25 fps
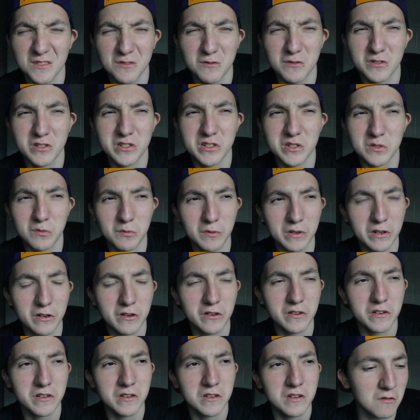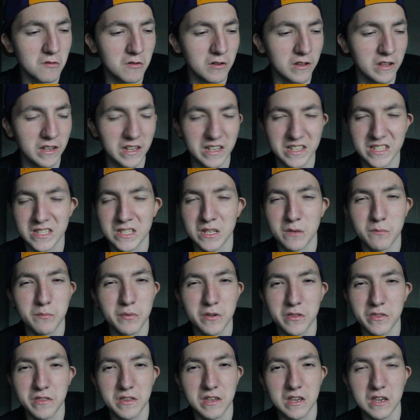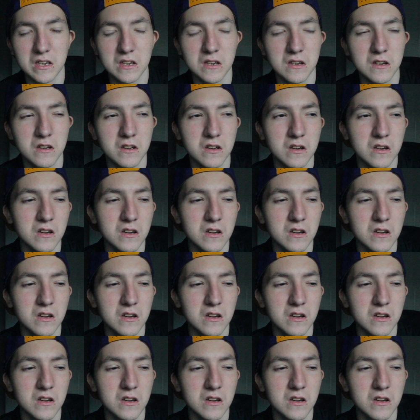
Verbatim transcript: which is weird, or like a sympathy